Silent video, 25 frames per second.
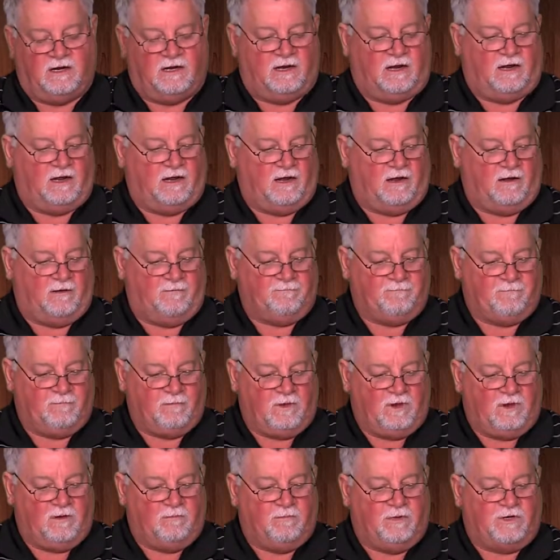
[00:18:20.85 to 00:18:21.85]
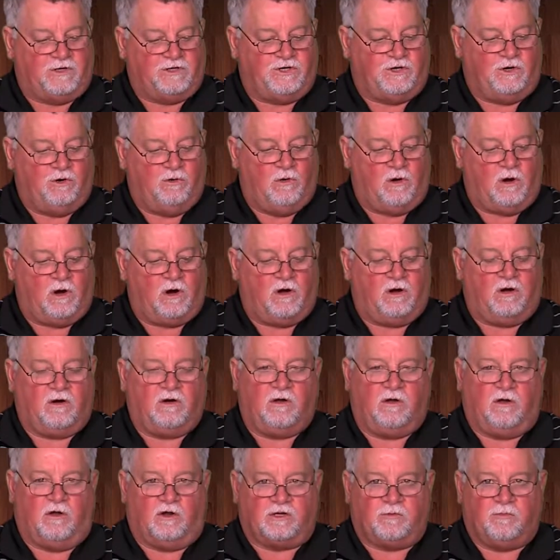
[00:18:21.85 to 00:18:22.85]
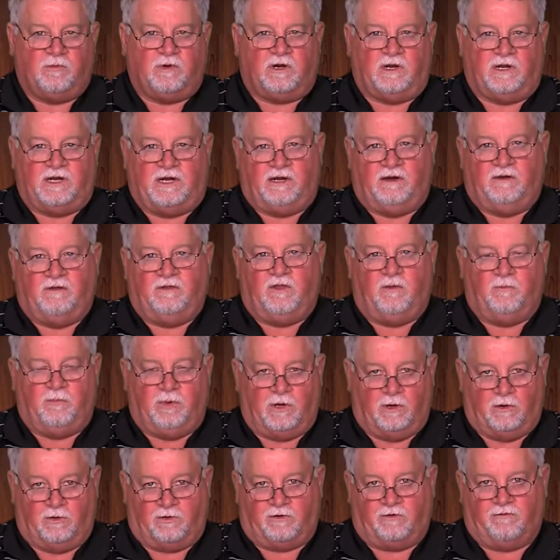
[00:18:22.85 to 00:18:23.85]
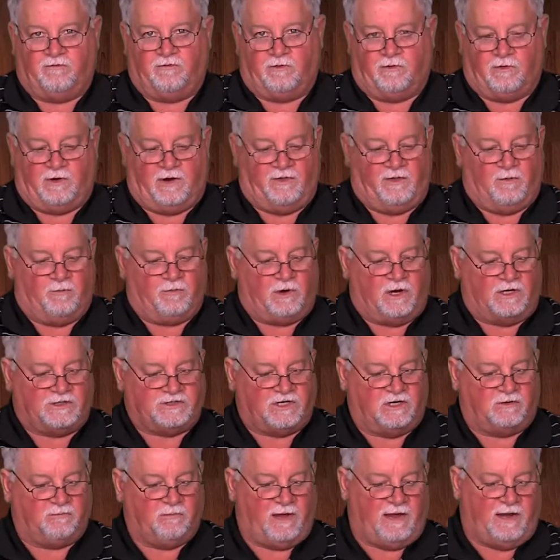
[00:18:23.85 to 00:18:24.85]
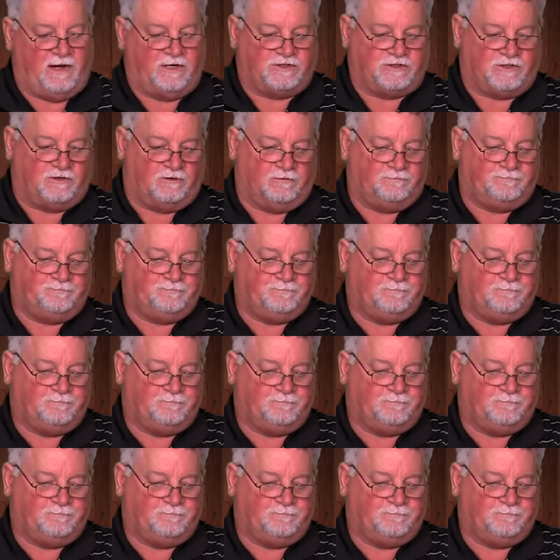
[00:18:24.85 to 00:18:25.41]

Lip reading: But you are ultimately the builder and the project manager.